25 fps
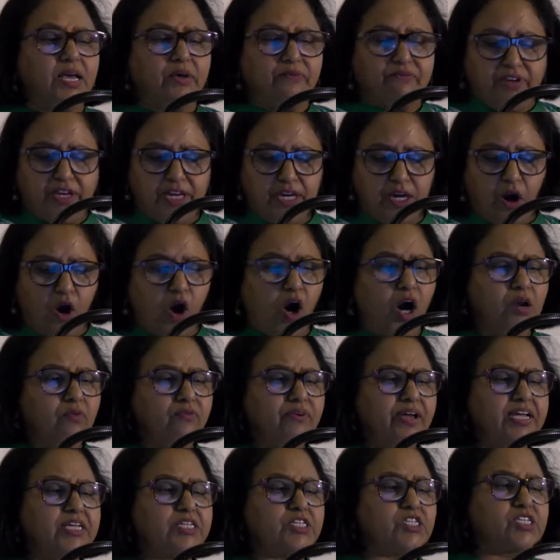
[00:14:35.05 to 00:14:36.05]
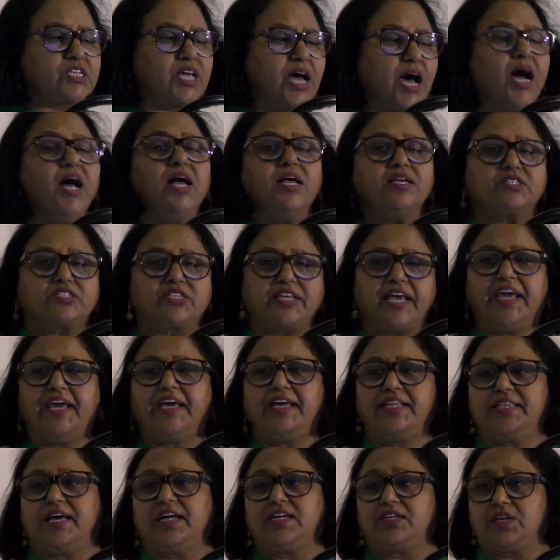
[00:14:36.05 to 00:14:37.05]
We always uh,
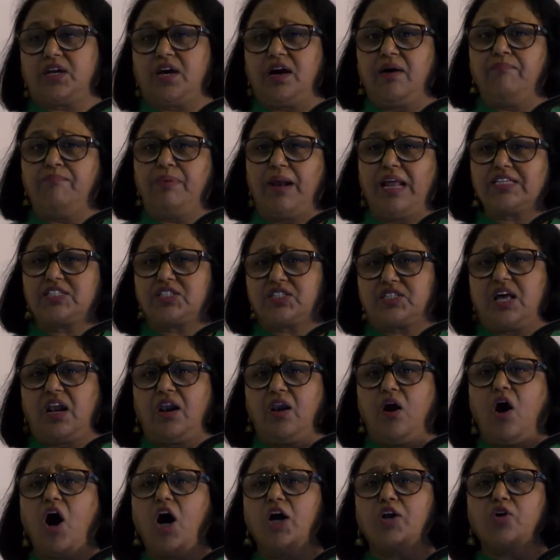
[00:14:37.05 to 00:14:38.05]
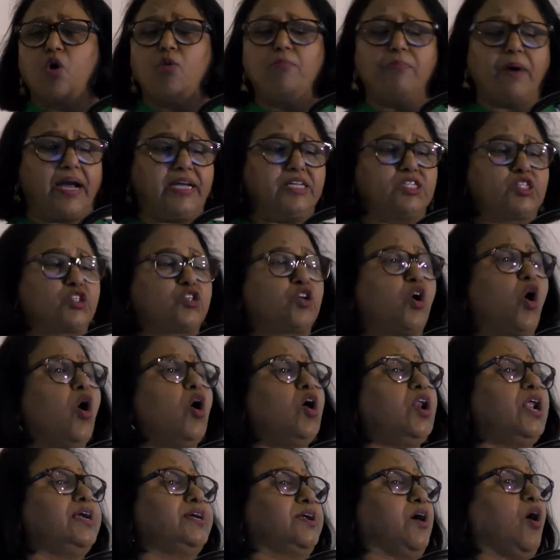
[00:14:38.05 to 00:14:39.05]
say that, uh, Bless the Lord, O my soul,
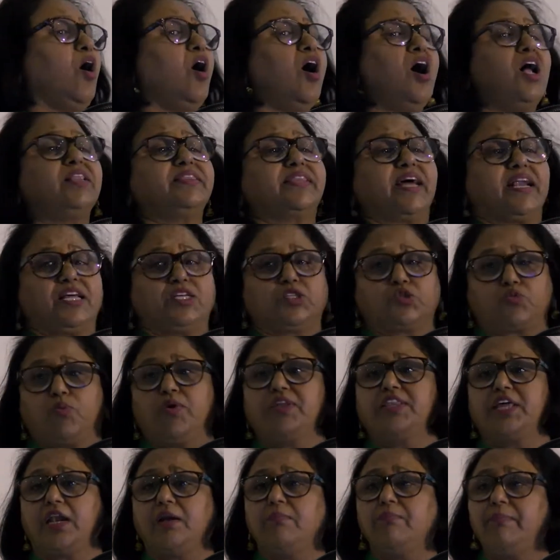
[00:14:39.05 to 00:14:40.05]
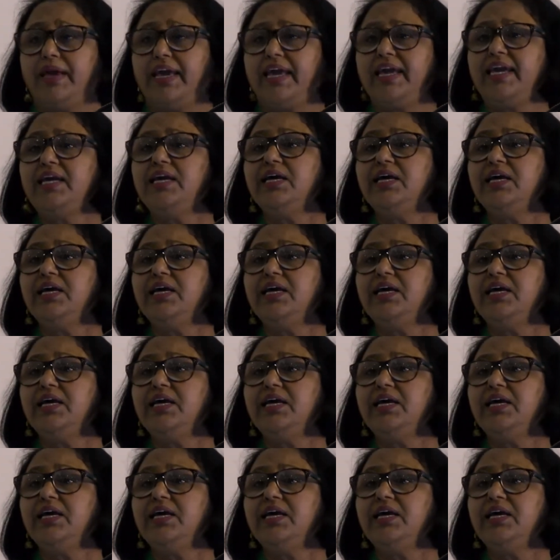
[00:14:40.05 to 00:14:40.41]
and all that is within me.